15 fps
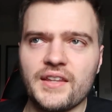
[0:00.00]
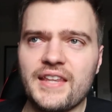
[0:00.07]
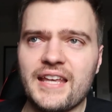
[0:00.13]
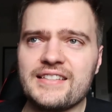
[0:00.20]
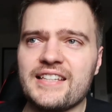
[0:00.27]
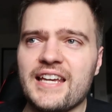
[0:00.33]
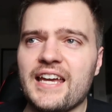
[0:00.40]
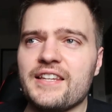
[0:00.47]

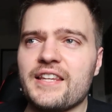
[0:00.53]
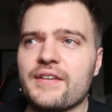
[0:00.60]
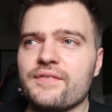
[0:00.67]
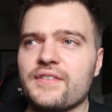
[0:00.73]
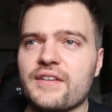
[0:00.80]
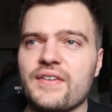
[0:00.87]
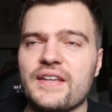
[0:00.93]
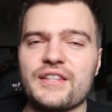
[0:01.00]
they're saying
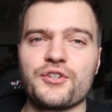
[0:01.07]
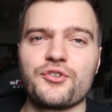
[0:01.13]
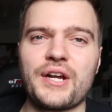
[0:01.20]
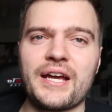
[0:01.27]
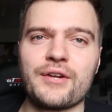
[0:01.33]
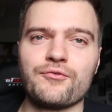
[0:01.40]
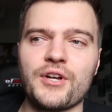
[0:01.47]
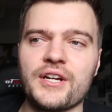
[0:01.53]
they've hit the
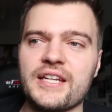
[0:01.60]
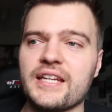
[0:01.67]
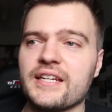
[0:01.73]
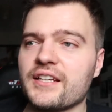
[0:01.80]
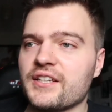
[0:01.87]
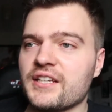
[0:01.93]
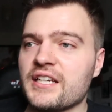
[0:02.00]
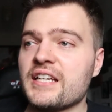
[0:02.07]
ground
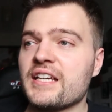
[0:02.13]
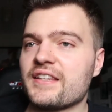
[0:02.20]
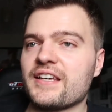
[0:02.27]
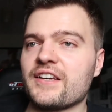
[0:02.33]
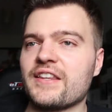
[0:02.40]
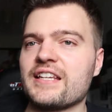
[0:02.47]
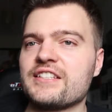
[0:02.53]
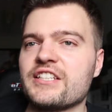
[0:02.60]
running, and
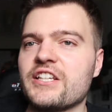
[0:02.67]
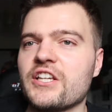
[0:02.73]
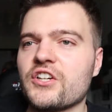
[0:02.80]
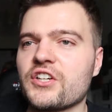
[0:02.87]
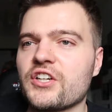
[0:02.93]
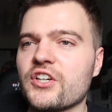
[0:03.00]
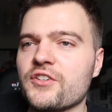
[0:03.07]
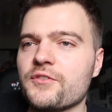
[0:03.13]
they did
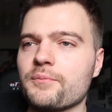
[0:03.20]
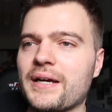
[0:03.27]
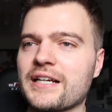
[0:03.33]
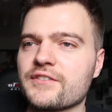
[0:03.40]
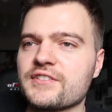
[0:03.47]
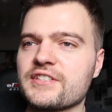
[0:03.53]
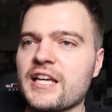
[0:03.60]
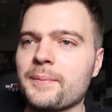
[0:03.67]
look good.
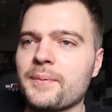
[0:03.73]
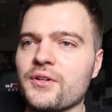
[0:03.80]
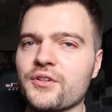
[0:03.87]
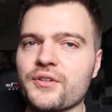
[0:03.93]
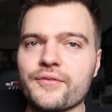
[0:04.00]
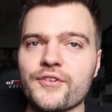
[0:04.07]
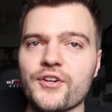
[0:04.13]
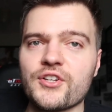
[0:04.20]
Max Verstappen
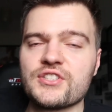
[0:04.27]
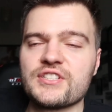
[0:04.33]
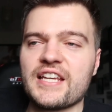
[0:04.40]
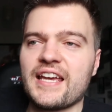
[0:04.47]
on the first